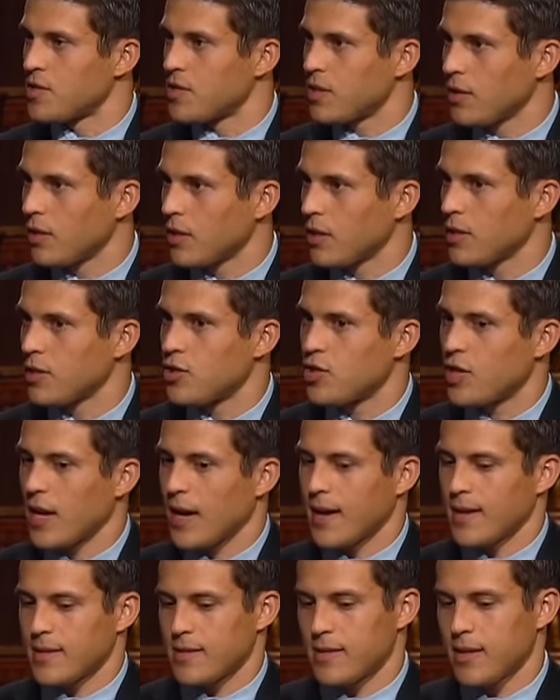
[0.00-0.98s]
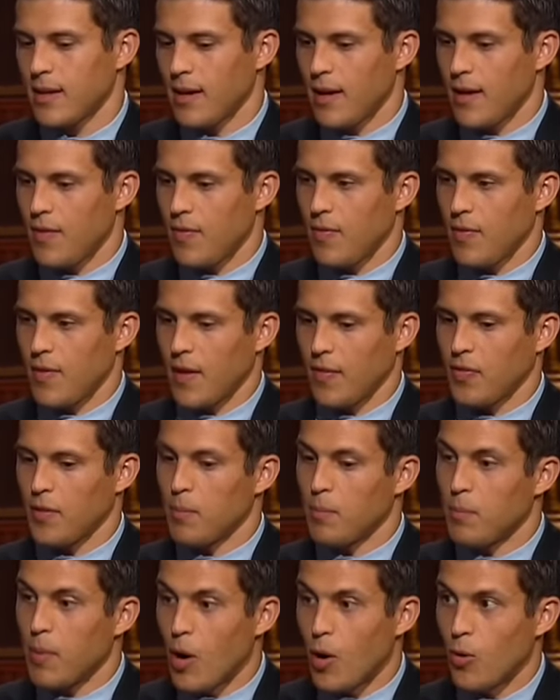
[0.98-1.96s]
still a good chance that the
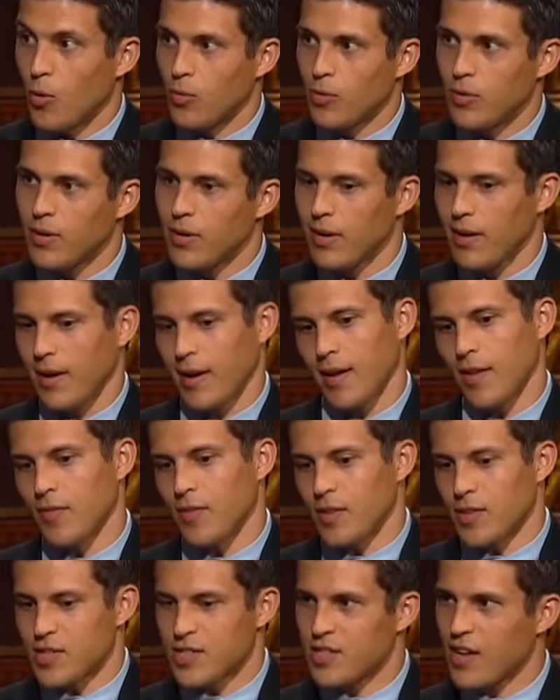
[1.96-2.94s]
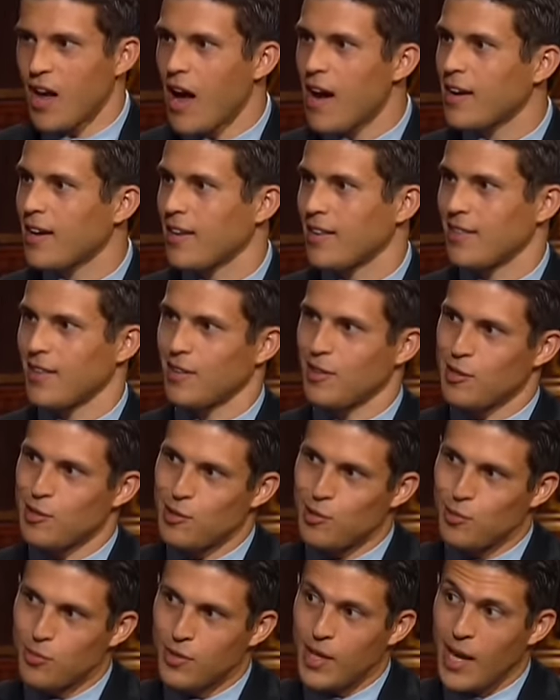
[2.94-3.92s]
bone and the socket that the
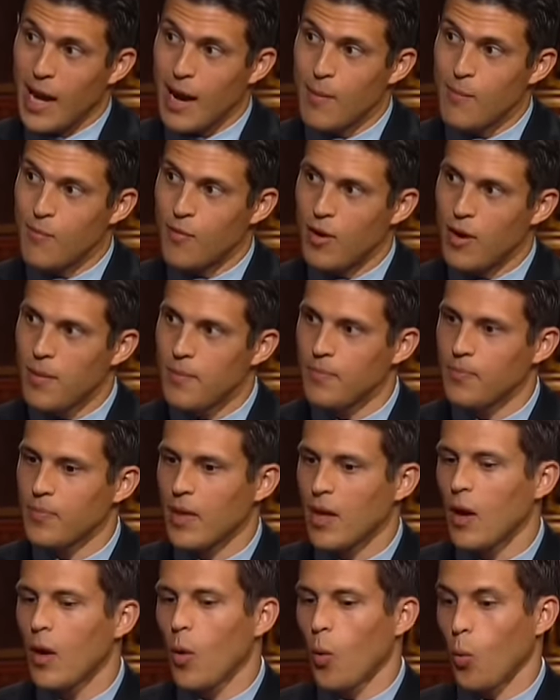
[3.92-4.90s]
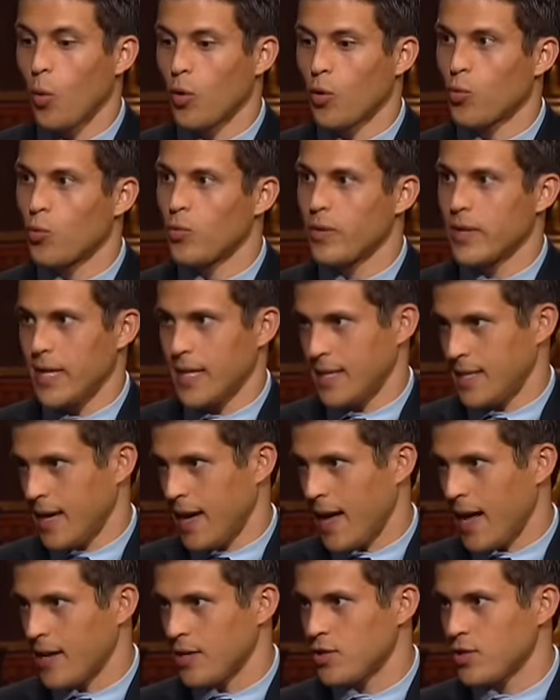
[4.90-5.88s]
tooth came from will
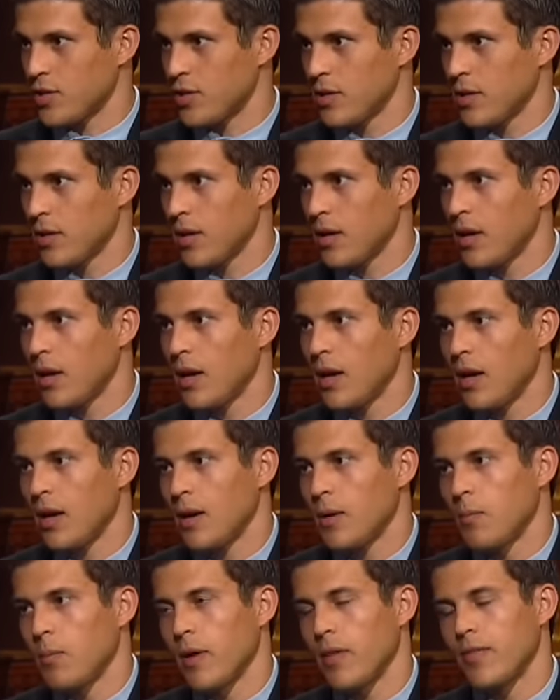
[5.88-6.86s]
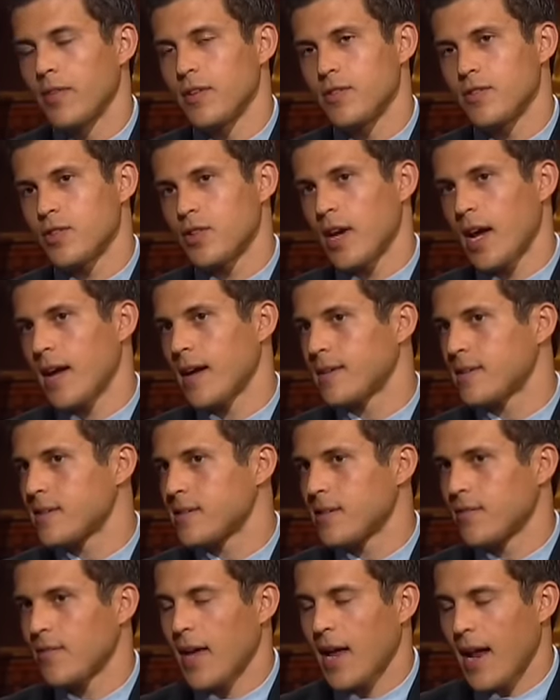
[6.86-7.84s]
reattach. Okay. But the
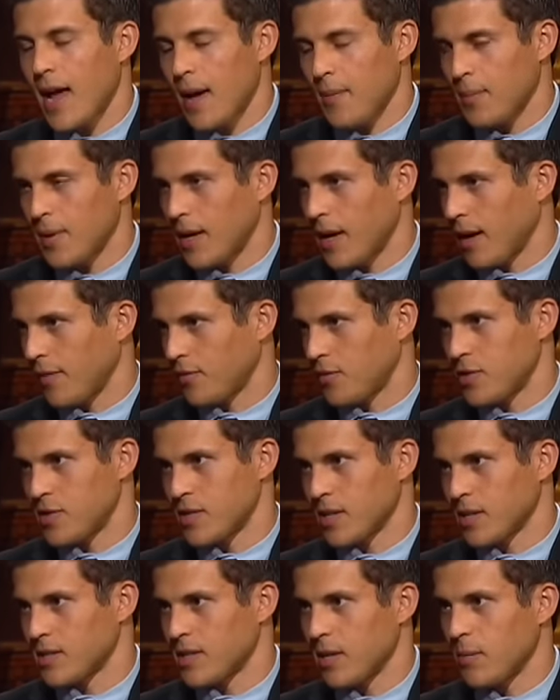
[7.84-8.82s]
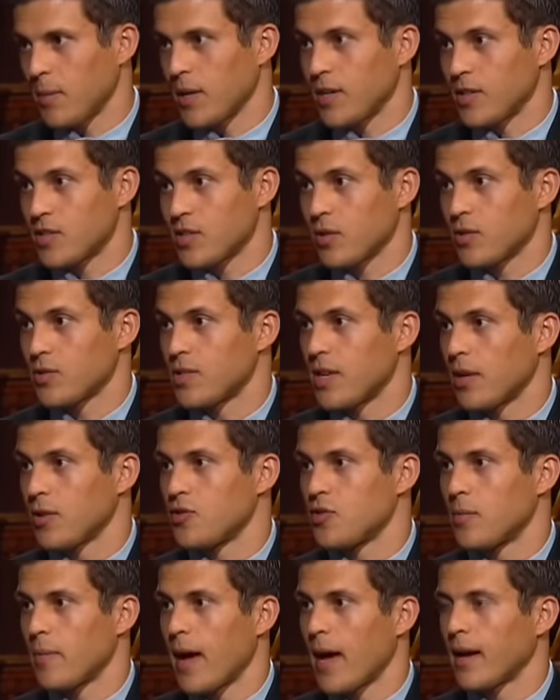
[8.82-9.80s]
chances of that happening after 60 minutes goes down
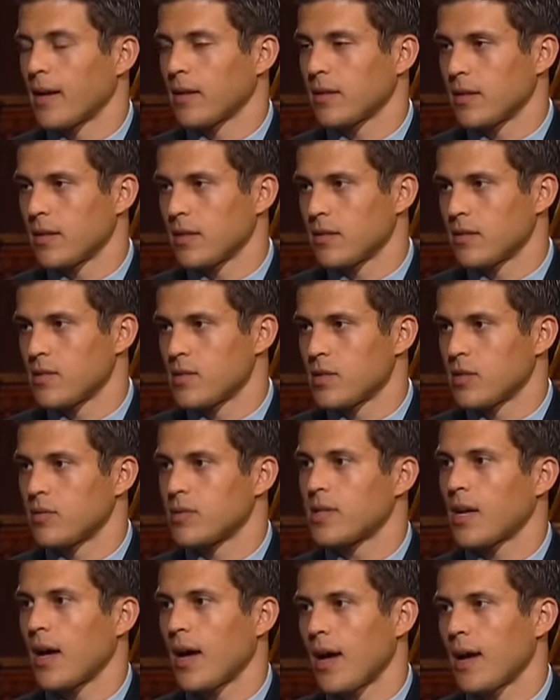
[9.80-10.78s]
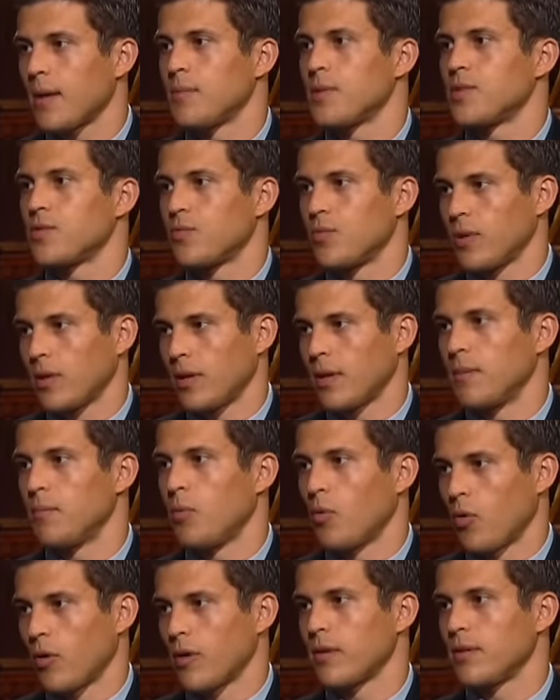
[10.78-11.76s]
dramatically. Really? So time is really
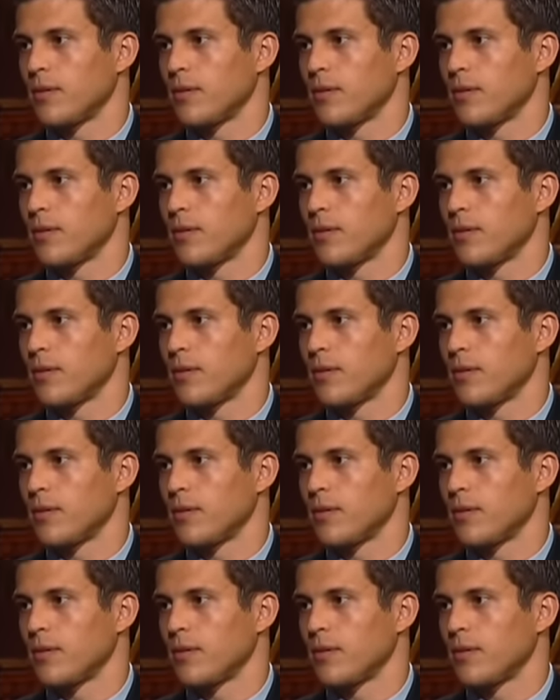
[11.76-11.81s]
important.